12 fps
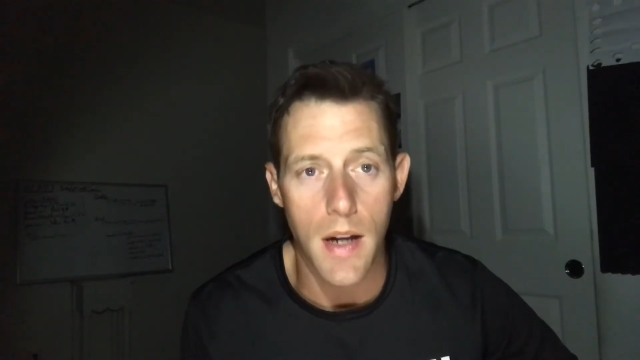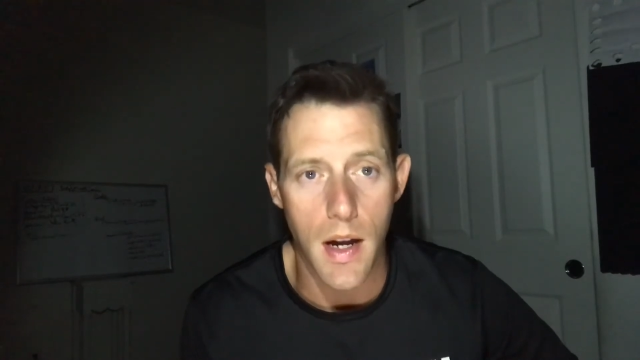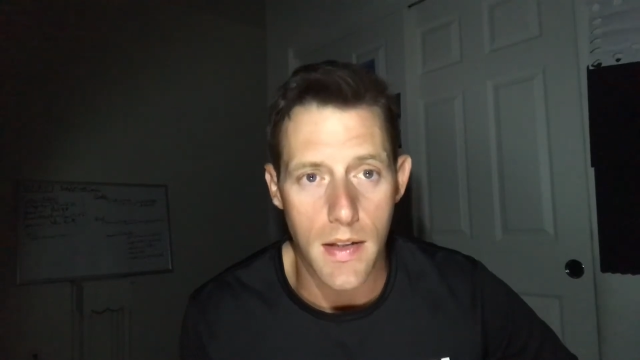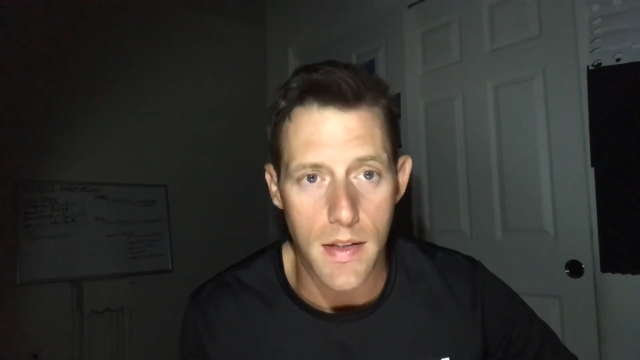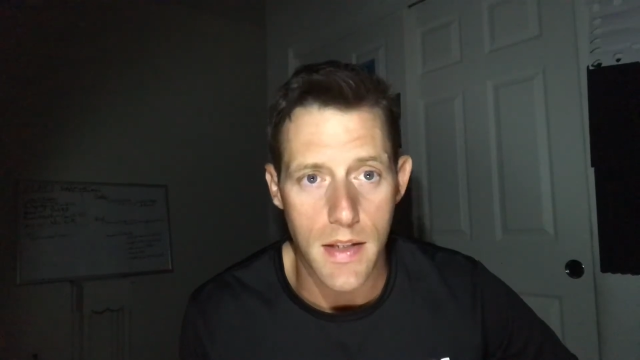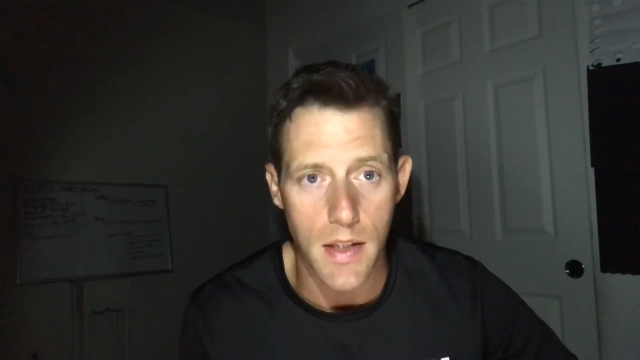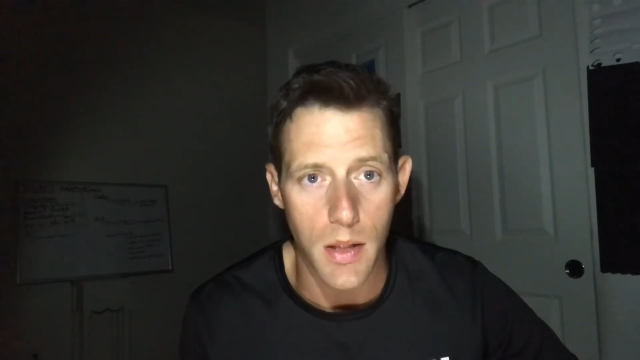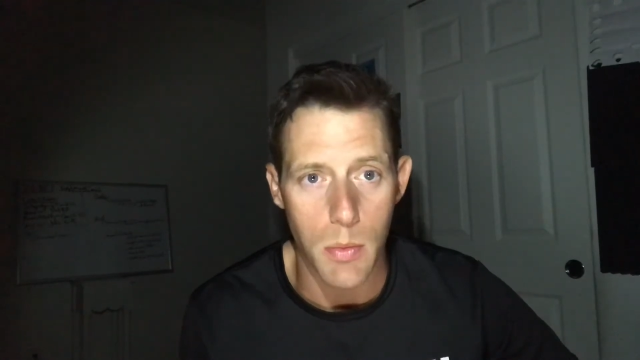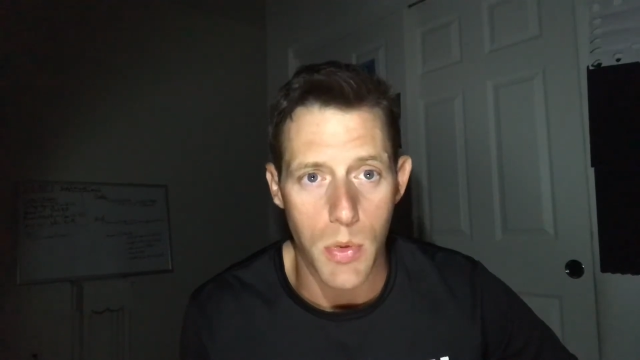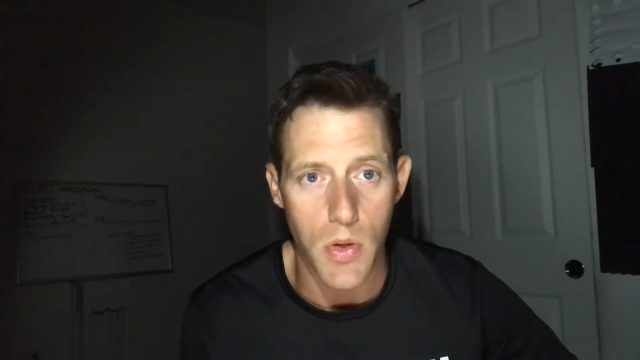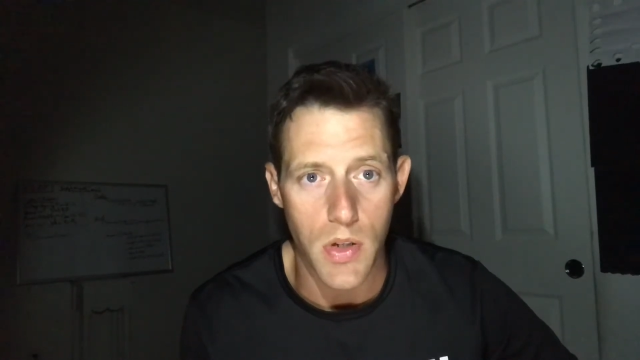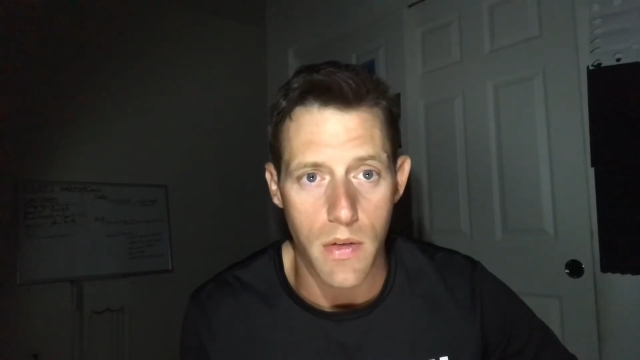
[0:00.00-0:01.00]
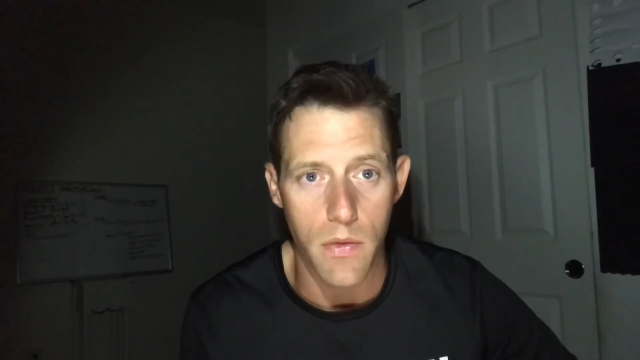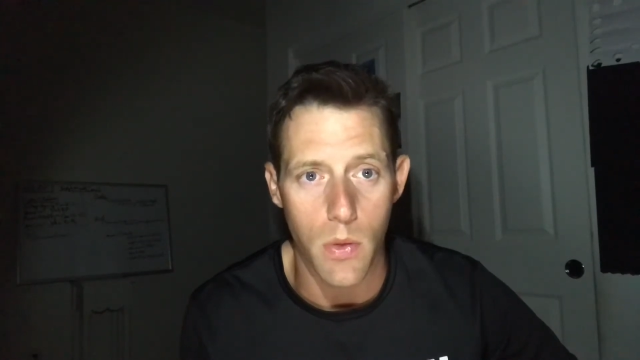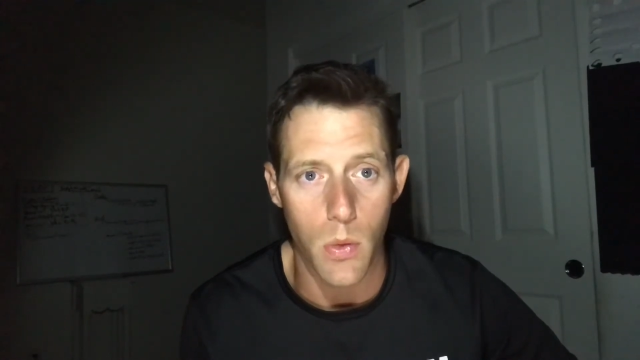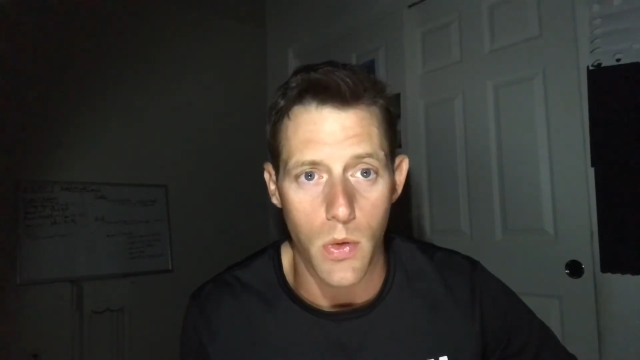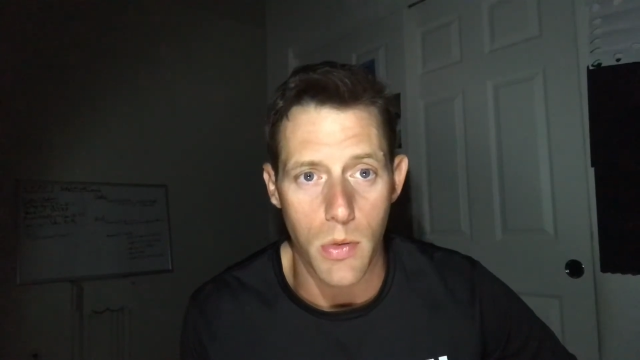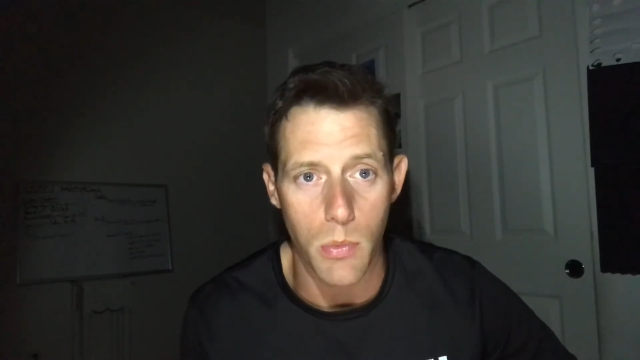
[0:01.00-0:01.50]
constantly pushing
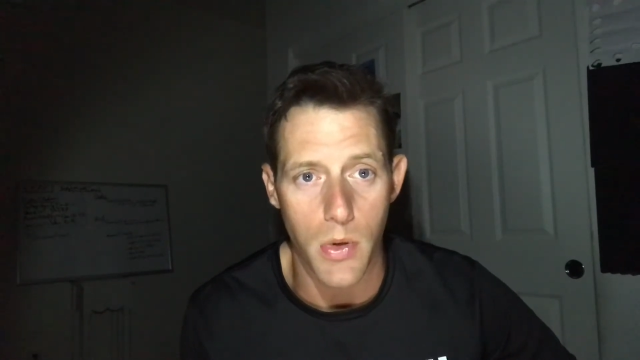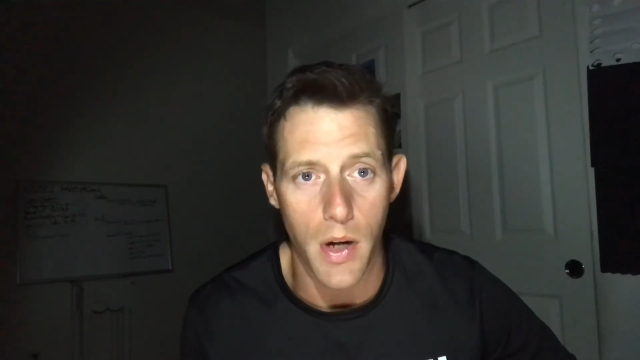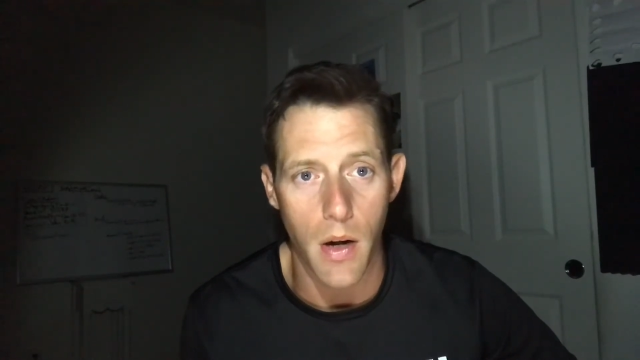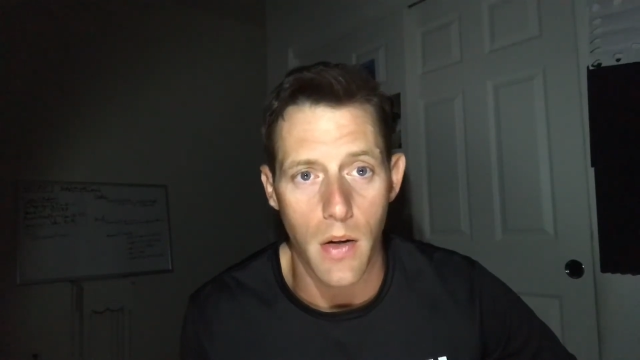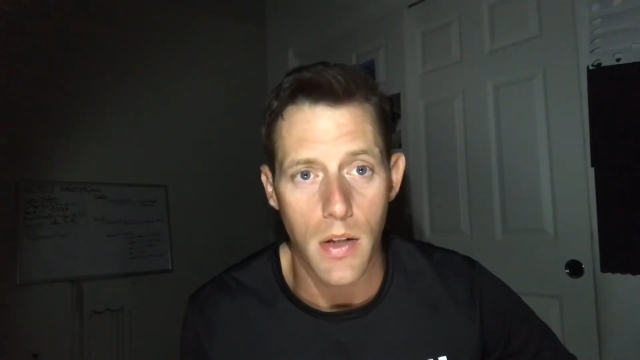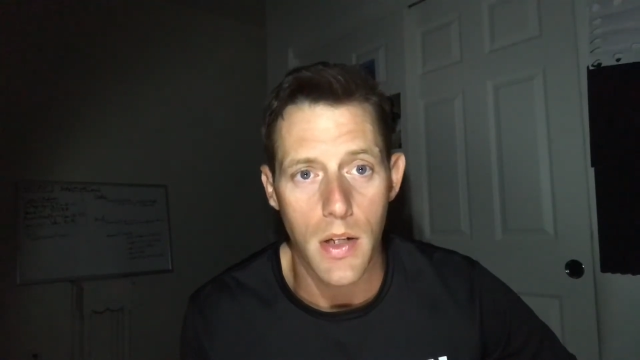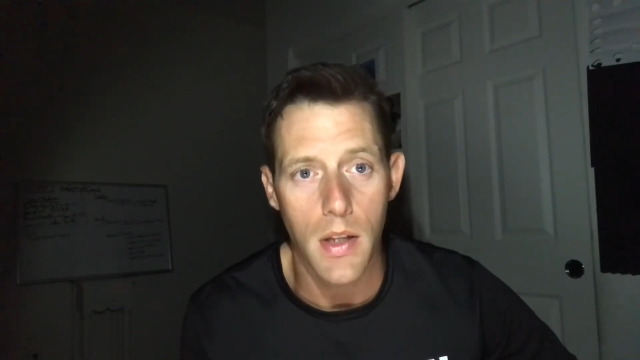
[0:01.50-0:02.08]
forward in prayer.